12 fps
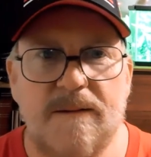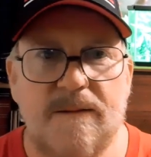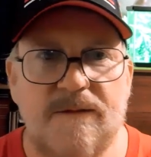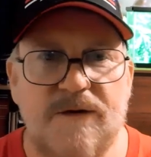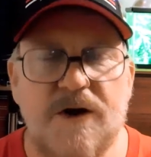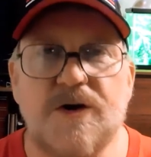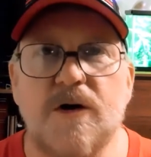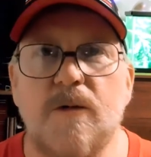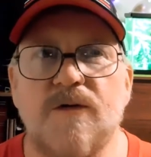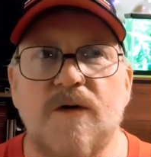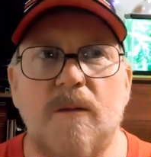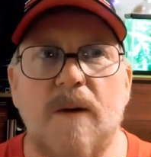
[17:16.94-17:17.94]
fissure
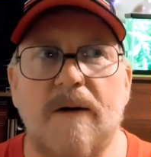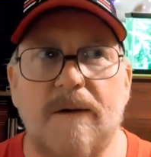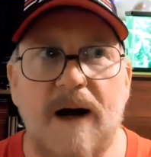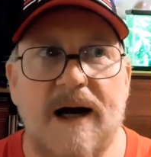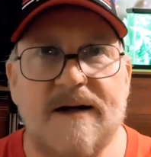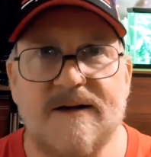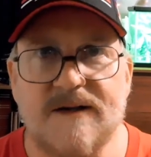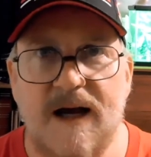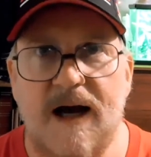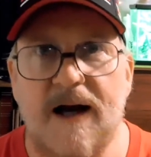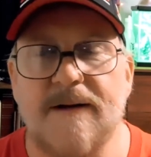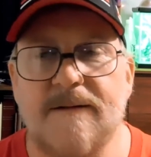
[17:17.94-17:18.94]
was on my right
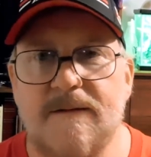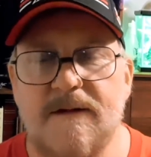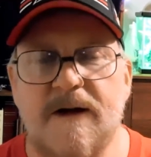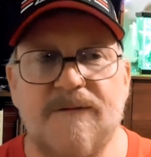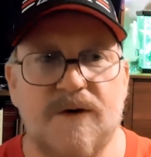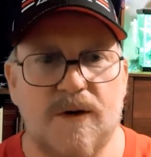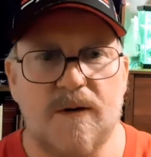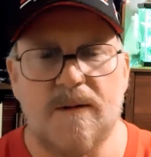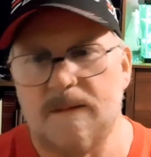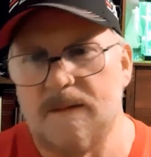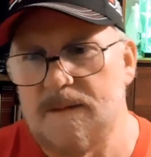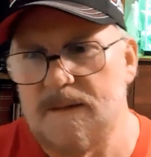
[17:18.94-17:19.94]
side. If
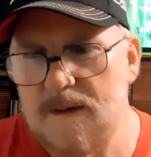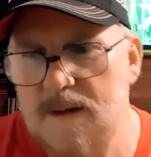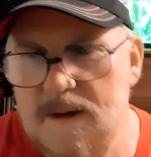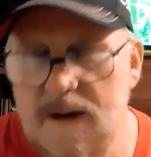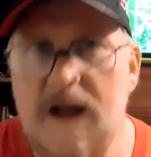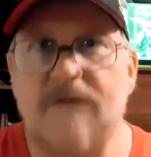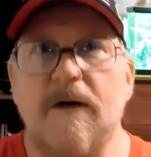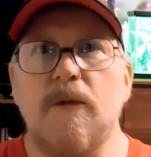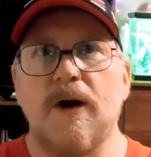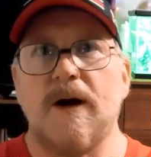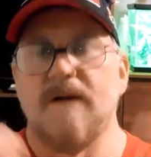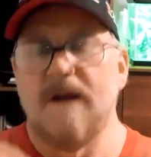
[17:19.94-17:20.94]
I'm
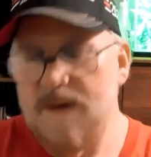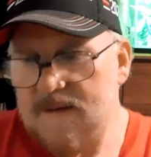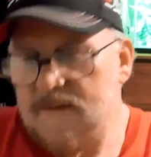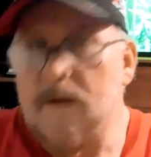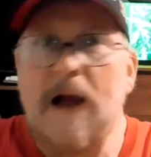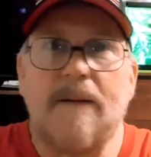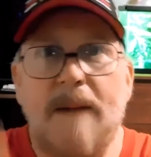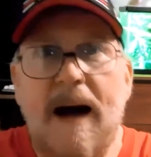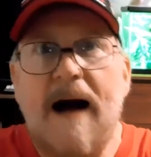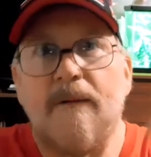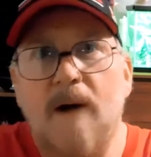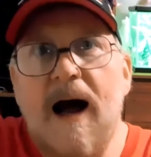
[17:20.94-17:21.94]
looking, like
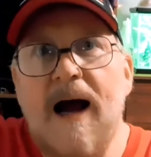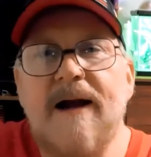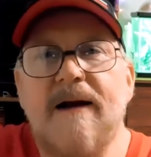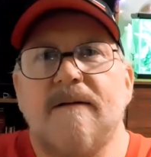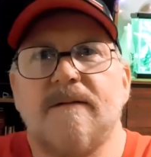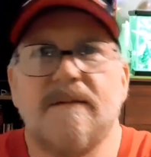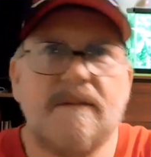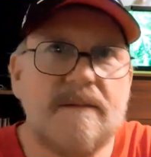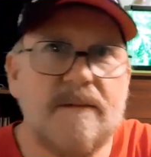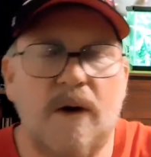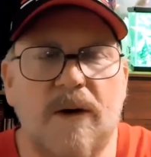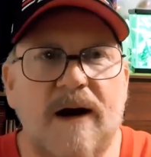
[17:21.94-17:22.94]
my right.
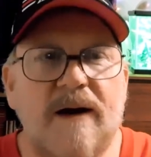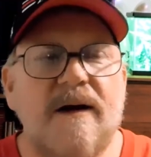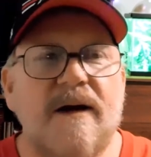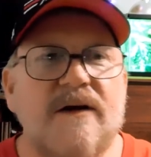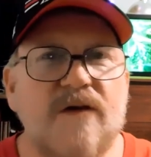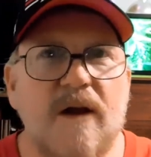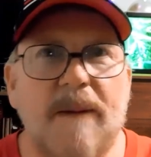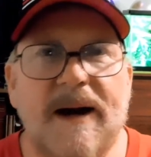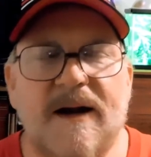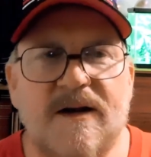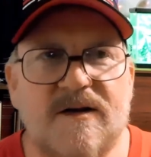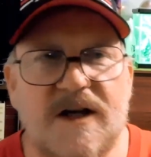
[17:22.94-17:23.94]
Okay, so they made
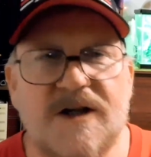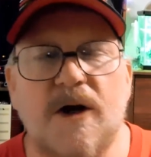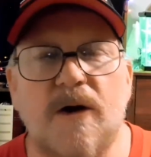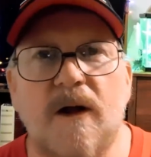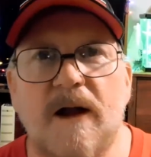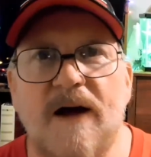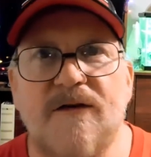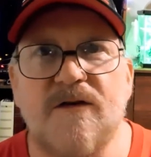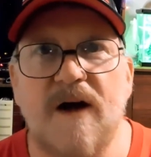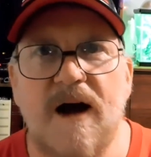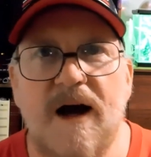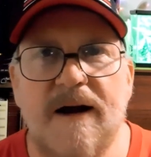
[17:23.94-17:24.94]
an incision on the left
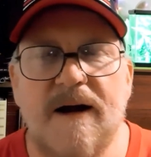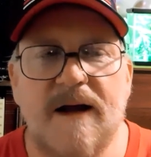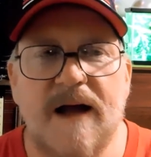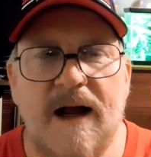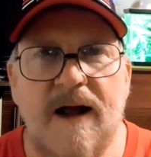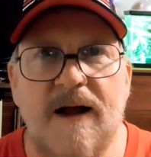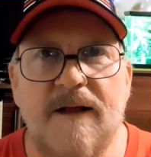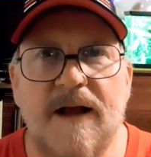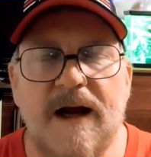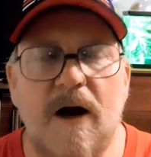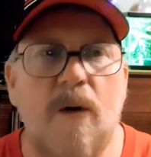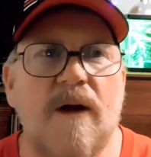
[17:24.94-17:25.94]
side, and they
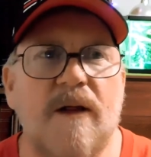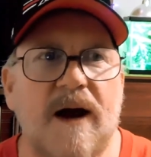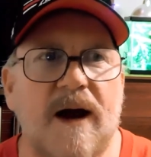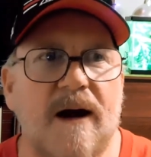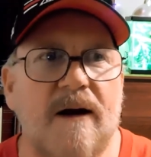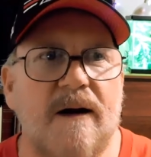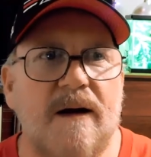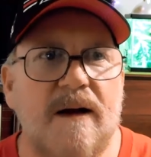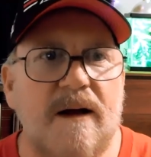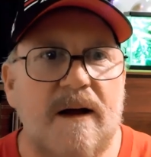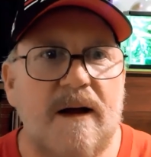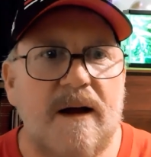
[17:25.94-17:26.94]
go in there,
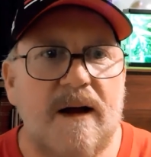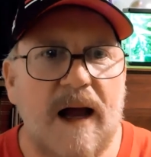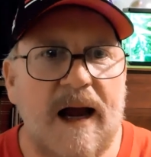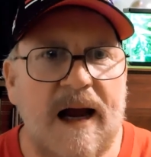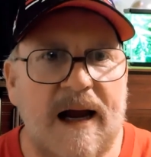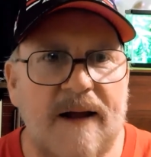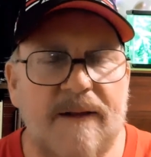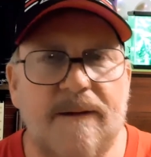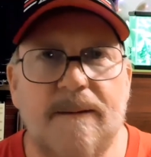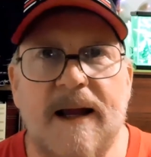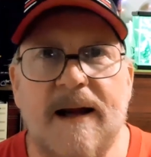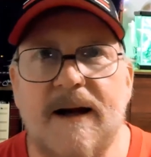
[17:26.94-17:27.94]
and
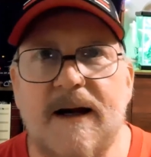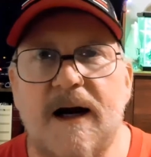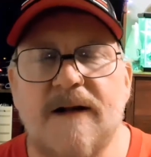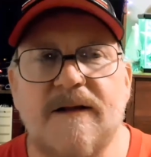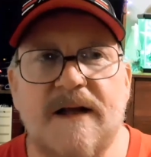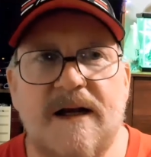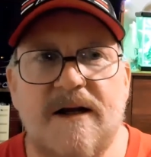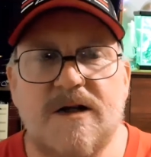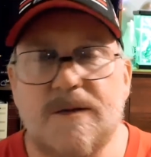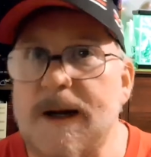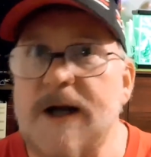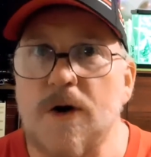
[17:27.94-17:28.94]
they cut the
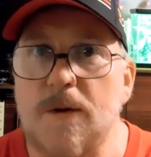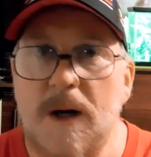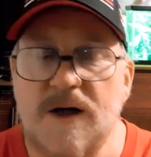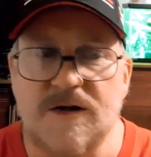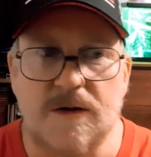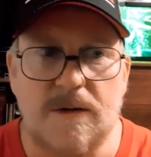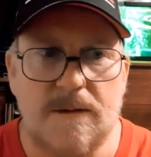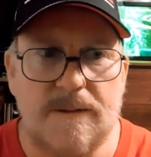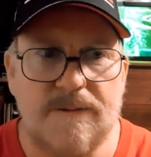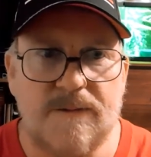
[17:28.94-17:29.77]
sphincter muscle